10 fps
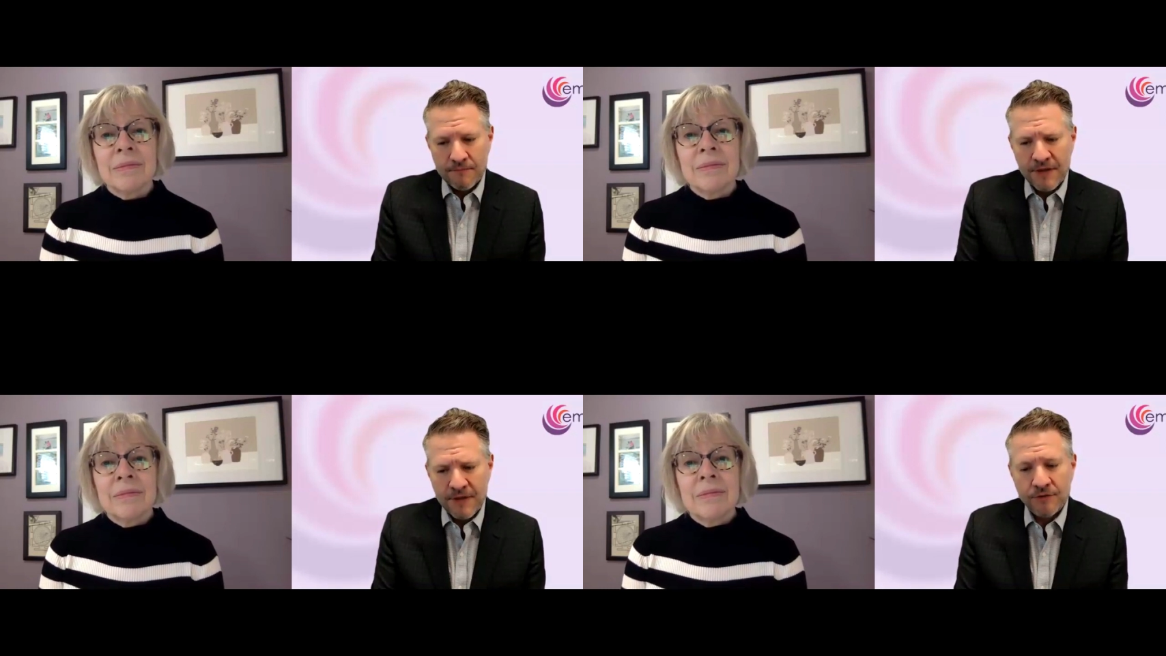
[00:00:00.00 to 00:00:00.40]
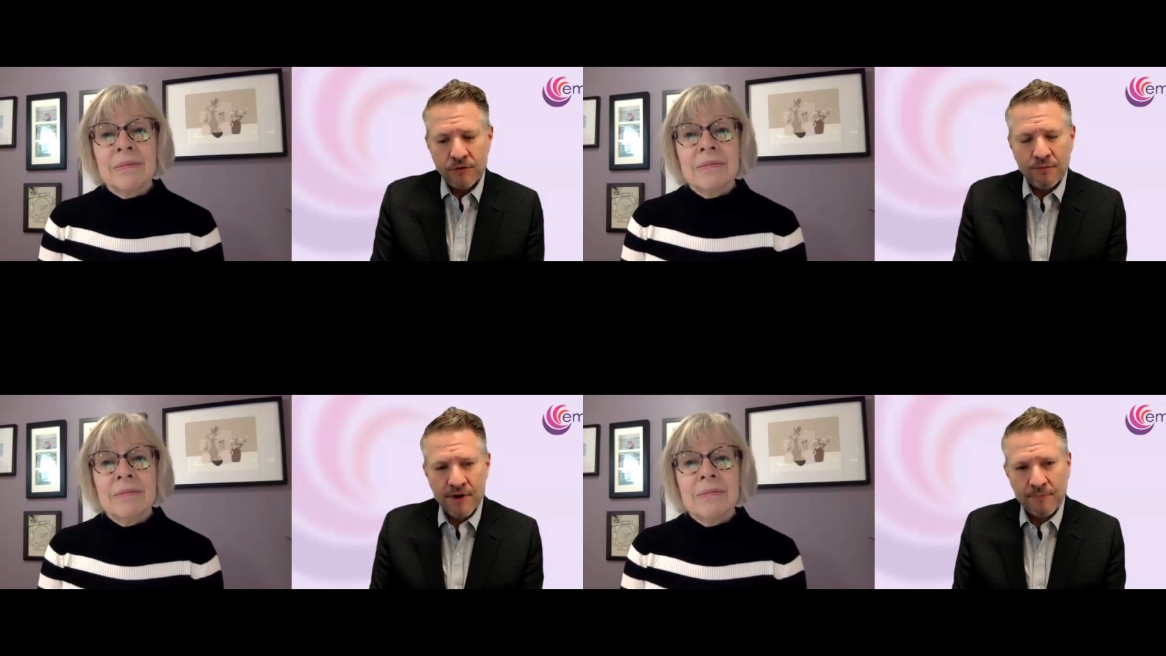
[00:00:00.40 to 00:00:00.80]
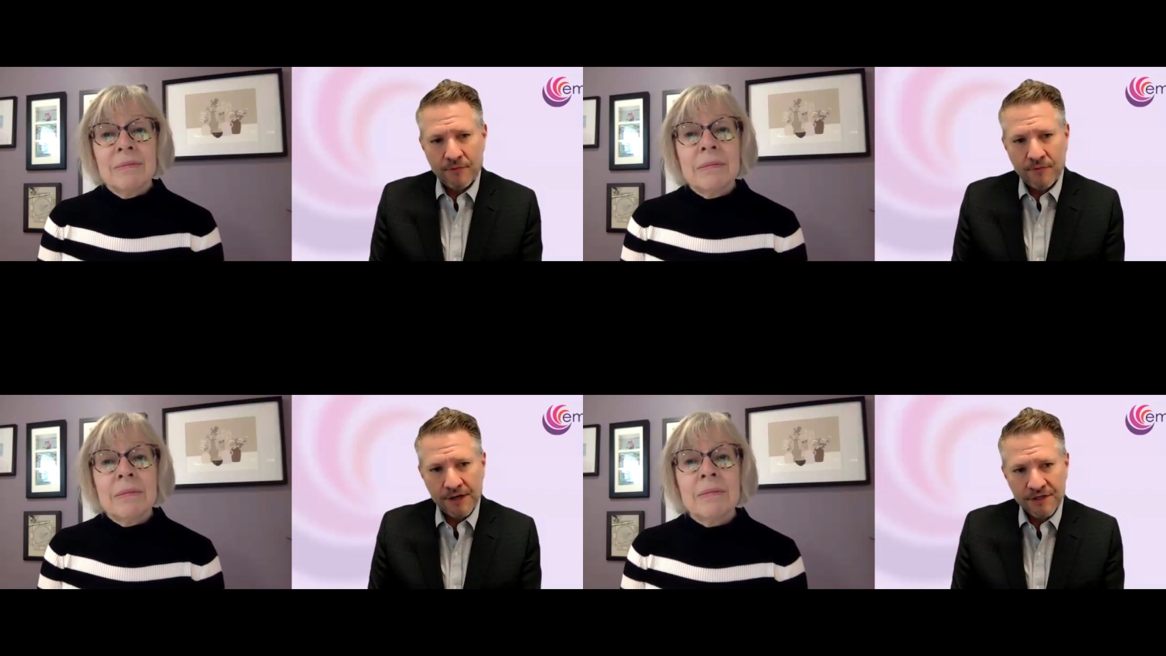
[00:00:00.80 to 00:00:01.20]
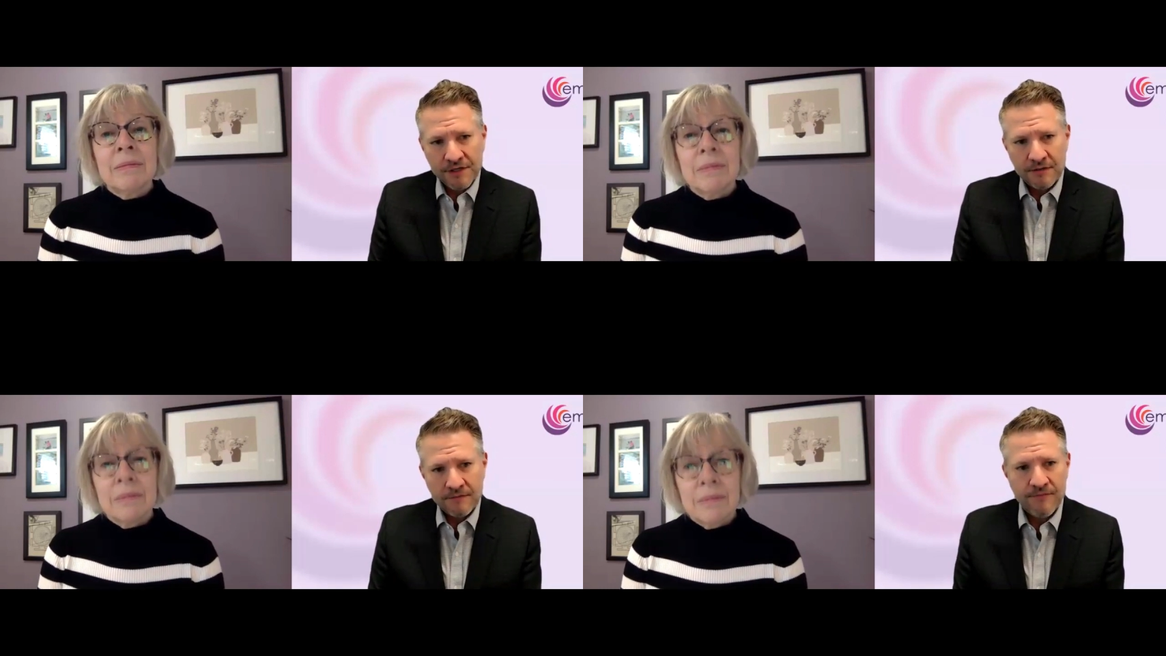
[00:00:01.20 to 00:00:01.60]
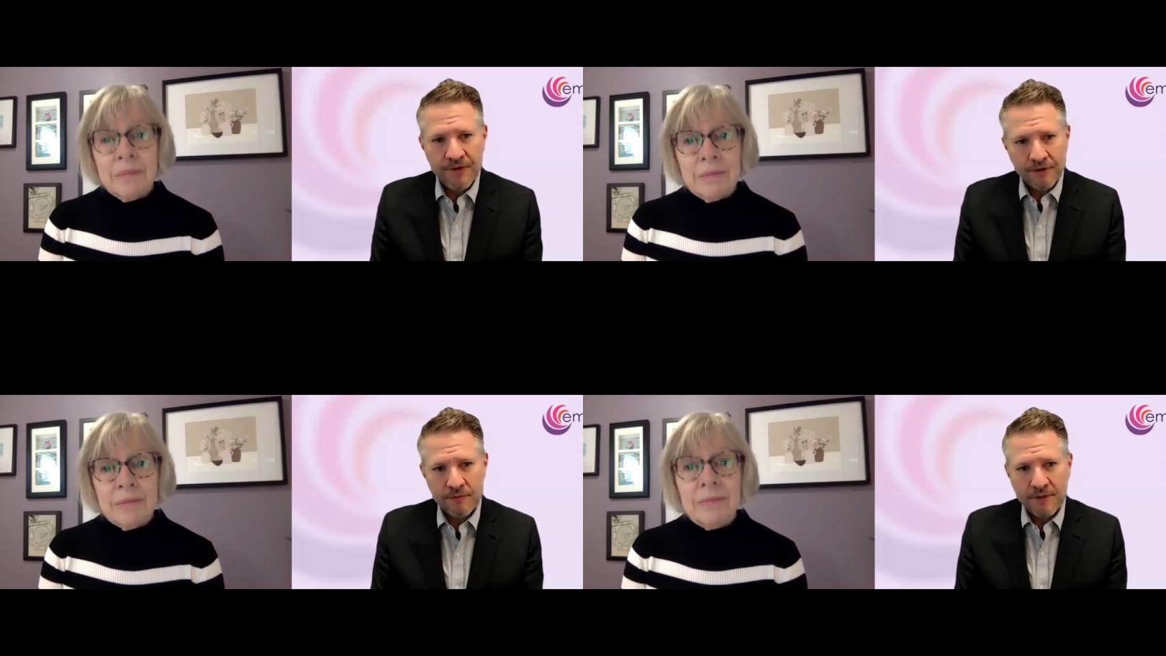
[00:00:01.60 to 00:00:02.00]
Speaker 1: mental preparation,
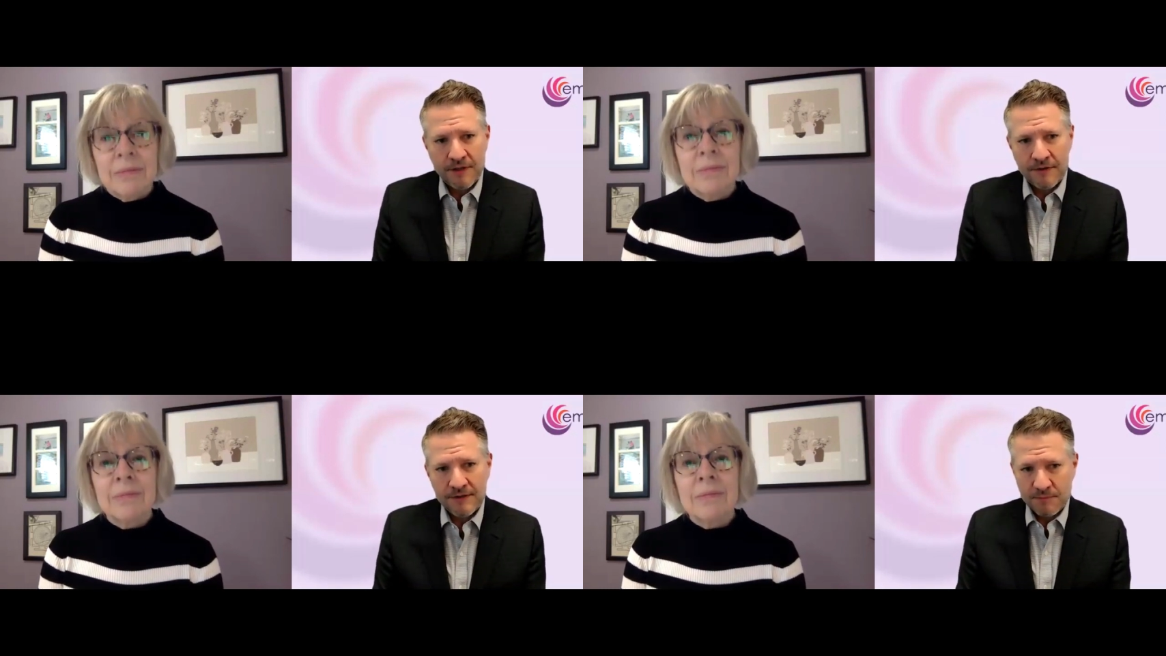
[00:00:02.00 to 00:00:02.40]
there can be the